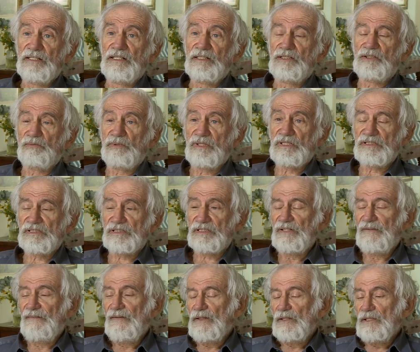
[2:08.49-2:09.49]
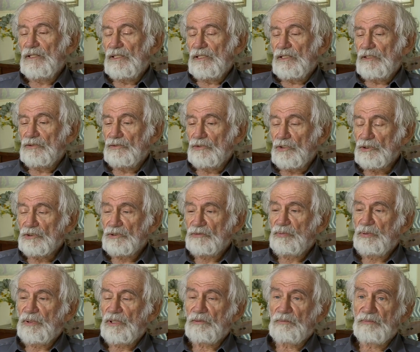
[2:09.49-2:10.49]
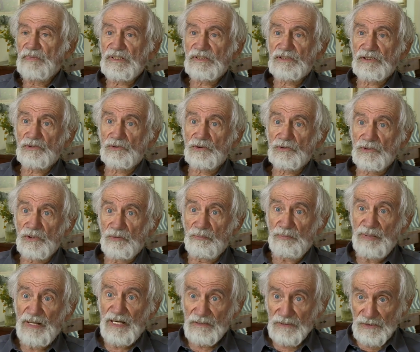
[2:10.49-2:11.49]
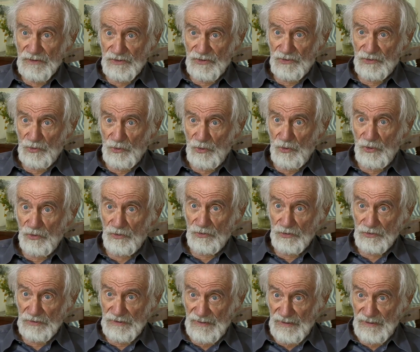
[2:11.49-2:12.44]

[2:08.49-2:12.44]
It was not permitted to the parents to go